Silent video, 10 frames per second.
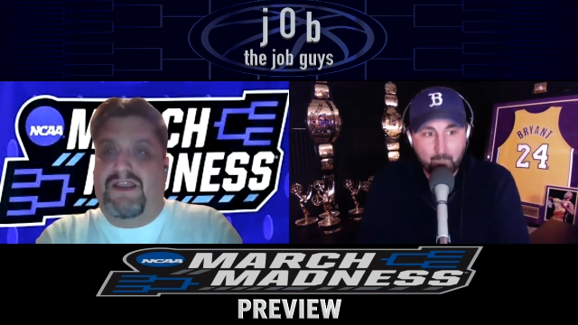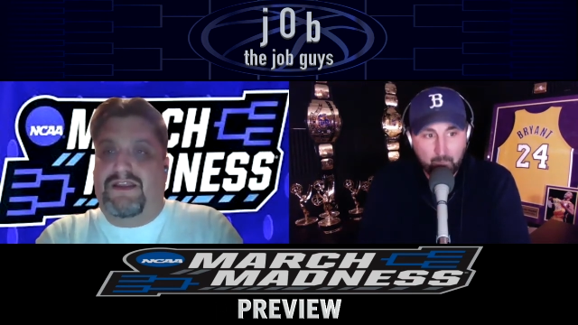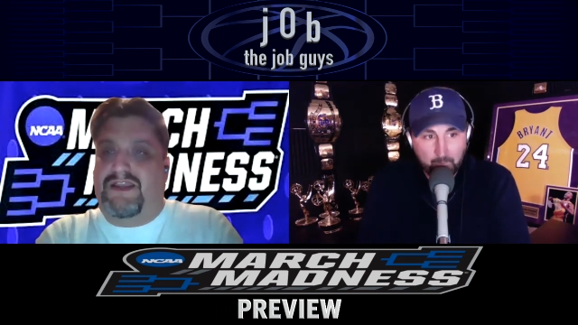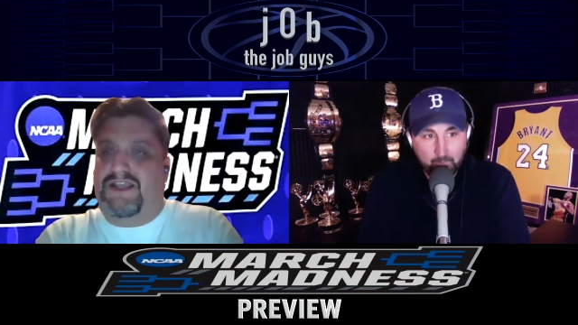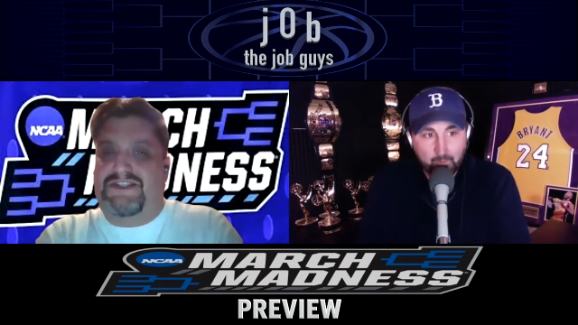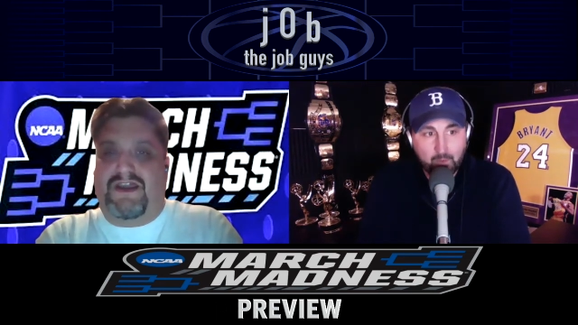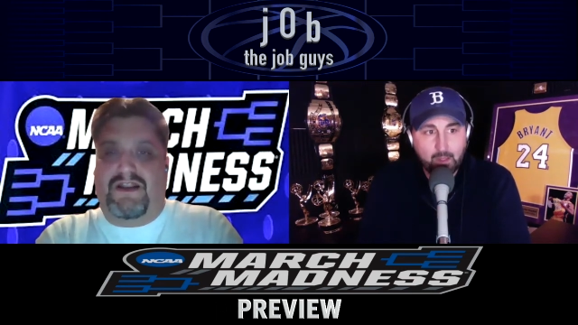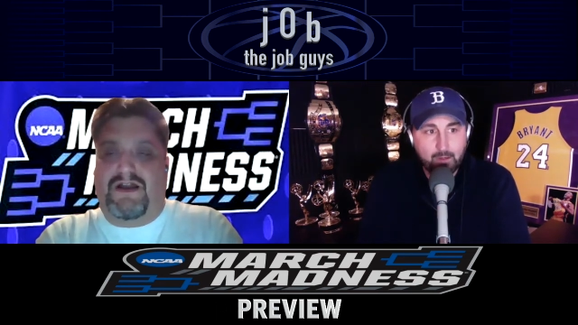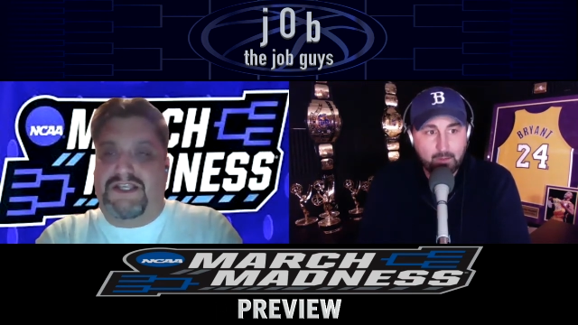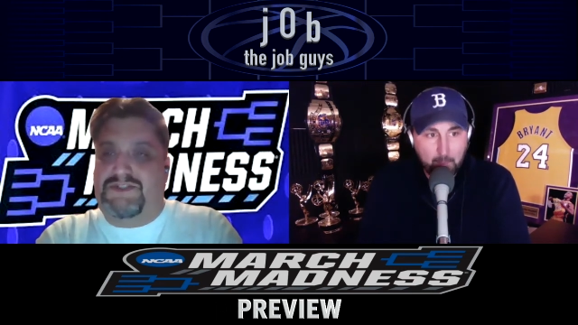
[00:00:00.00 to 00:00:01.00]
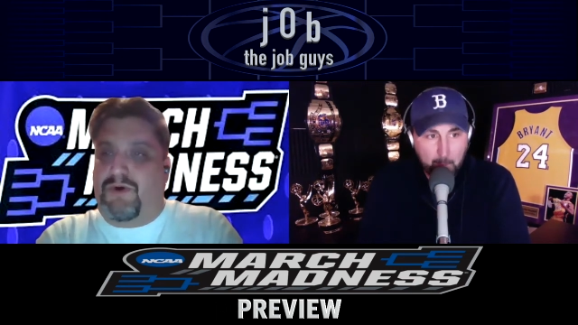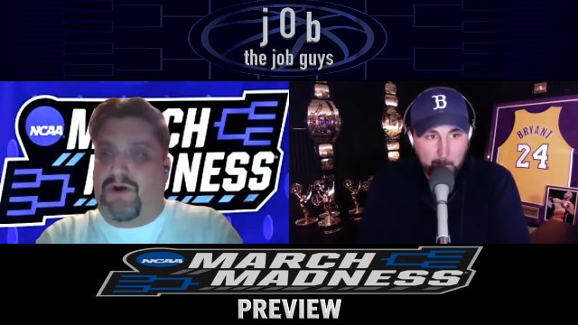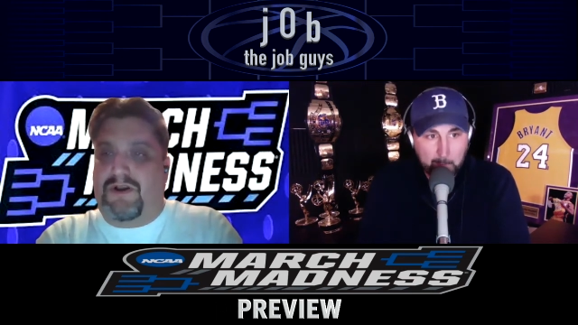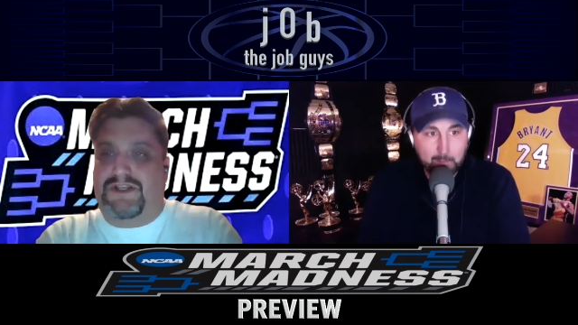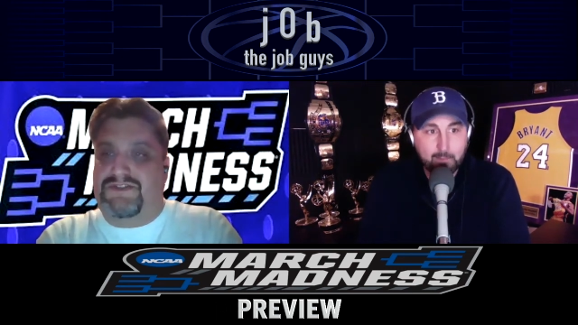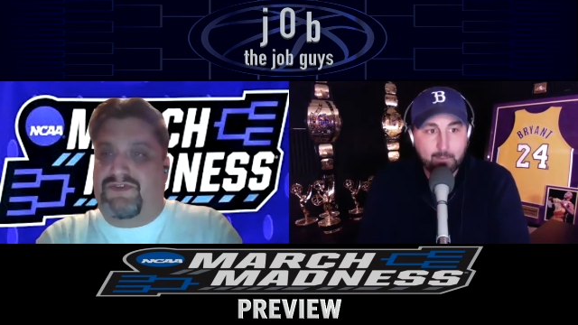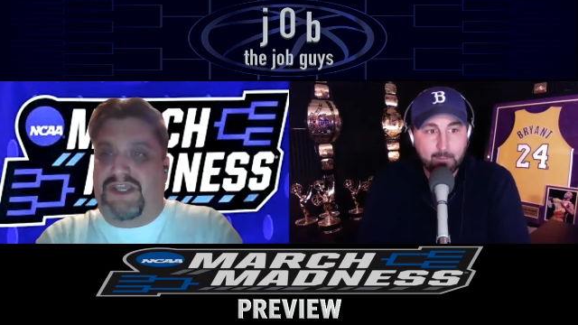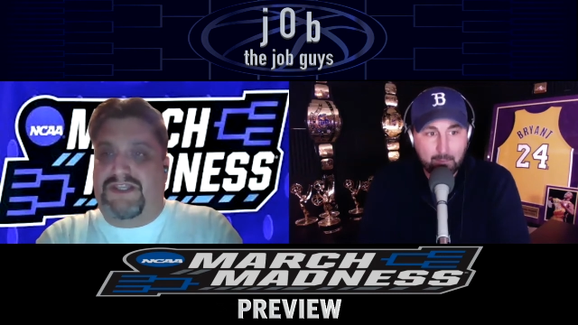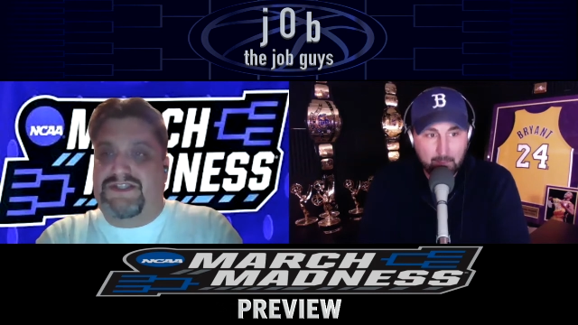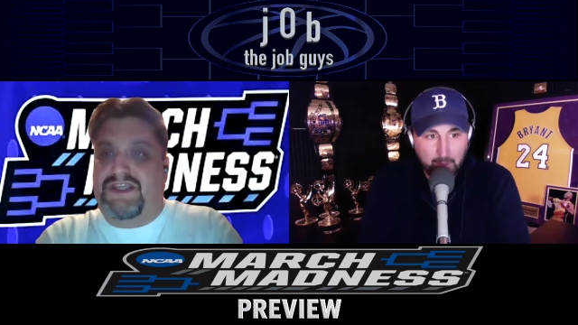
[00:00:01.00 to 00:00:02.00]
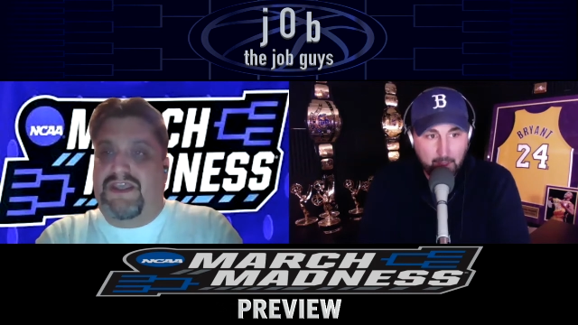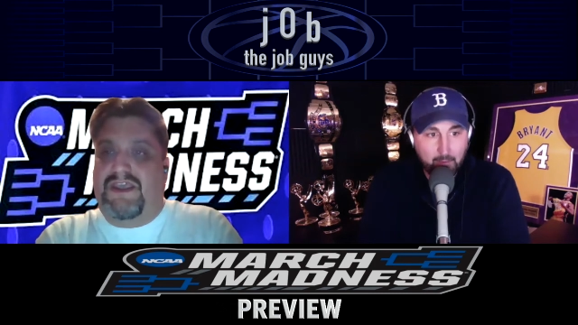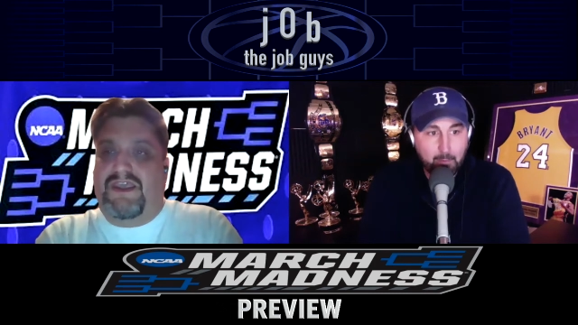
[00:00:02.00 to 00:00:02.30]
Speaker 1: Guy's got ice water in his veins. Yep.